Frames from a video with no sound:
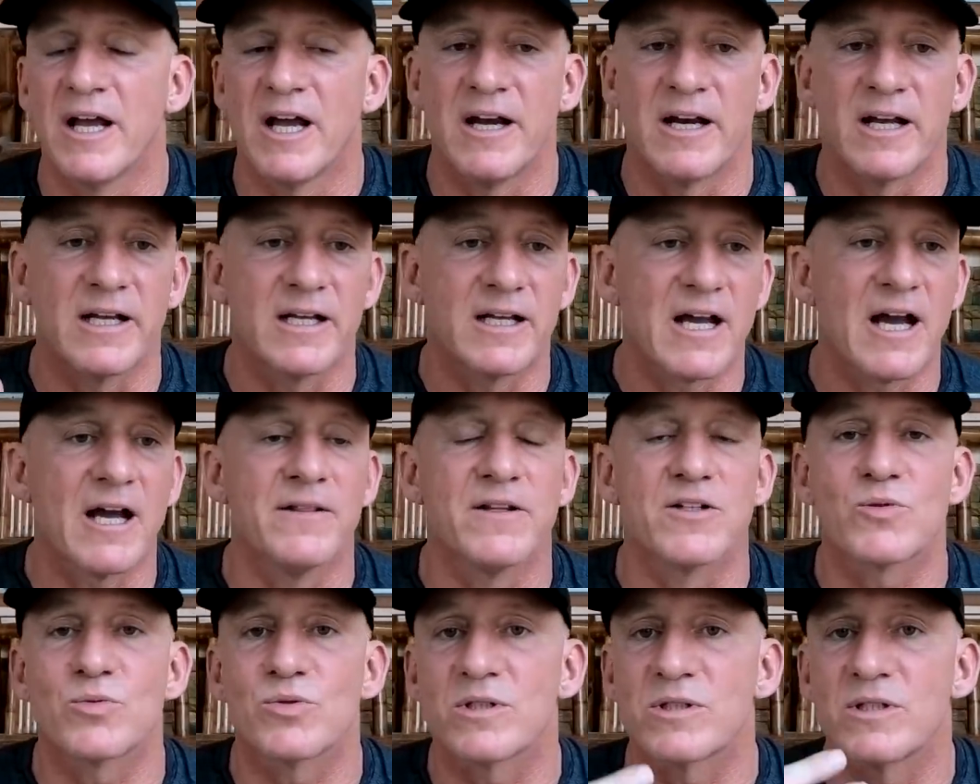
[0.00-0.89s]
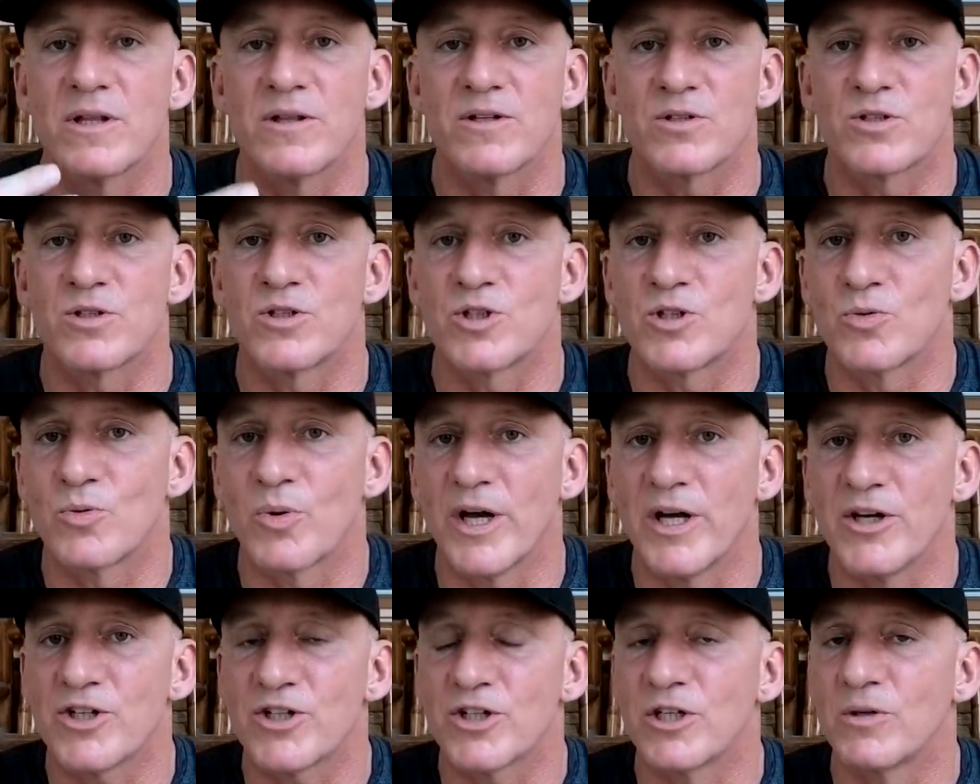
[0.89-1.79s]
And again, this was another
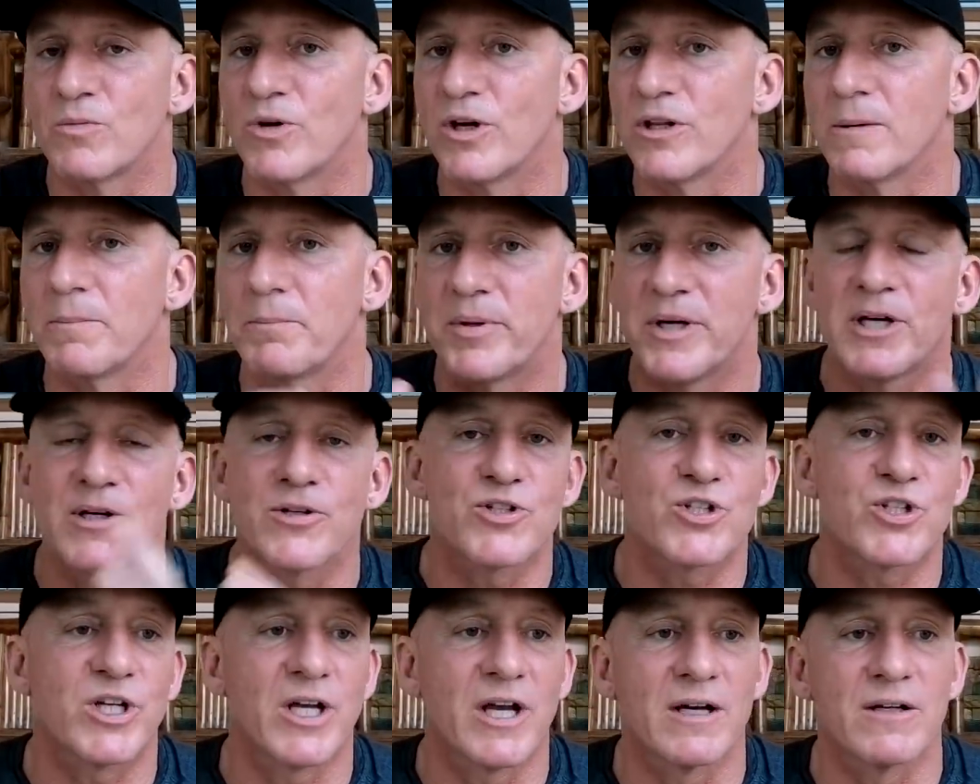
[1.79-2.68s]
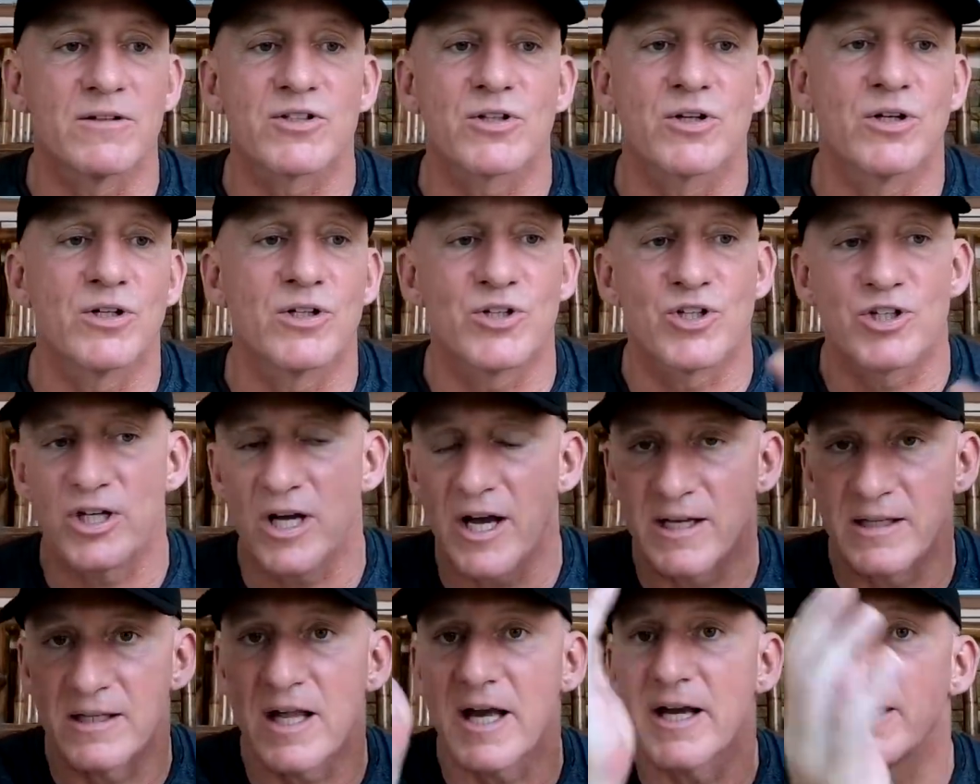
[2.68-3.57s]
situation where the bigger channels couldn't
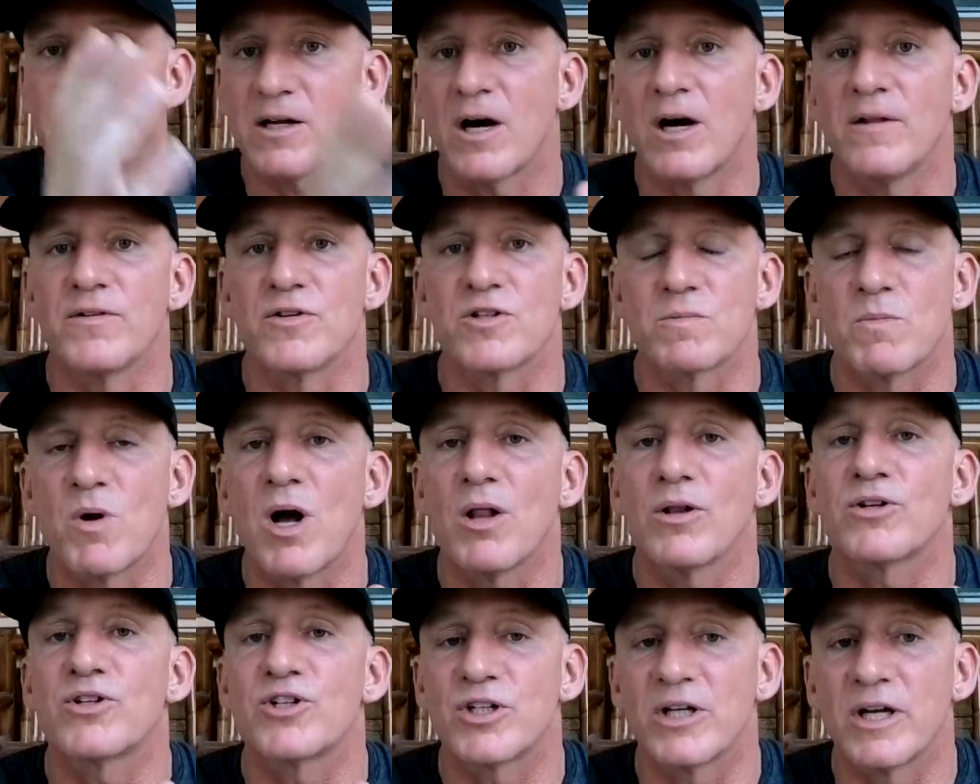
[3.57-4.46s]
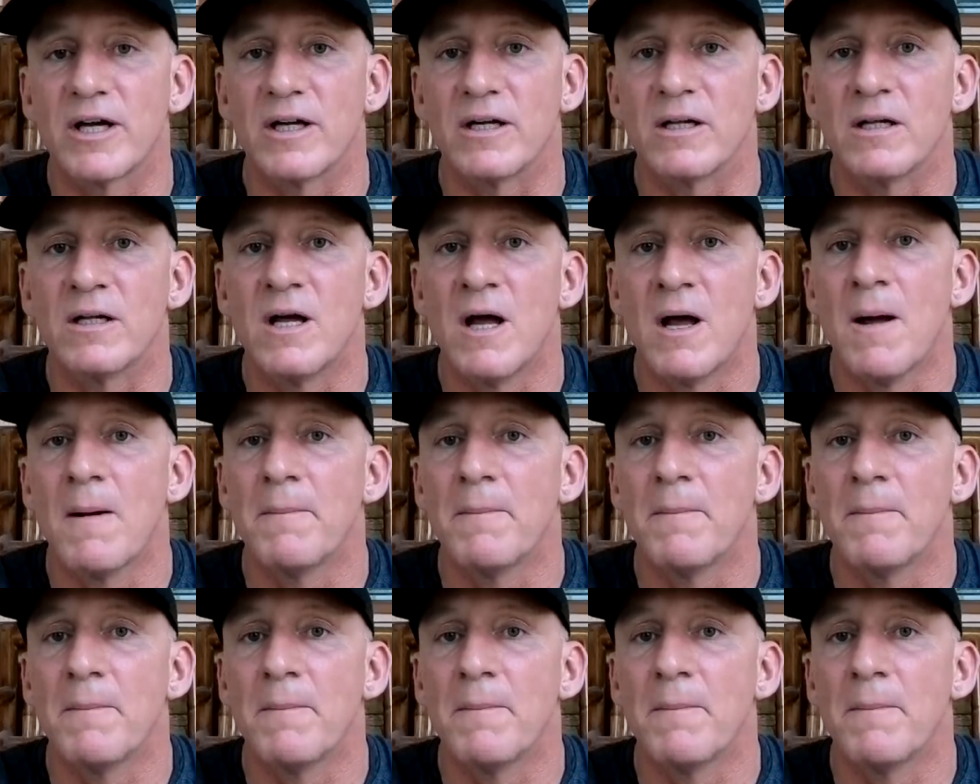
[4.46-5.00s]
shine light on the smaller channel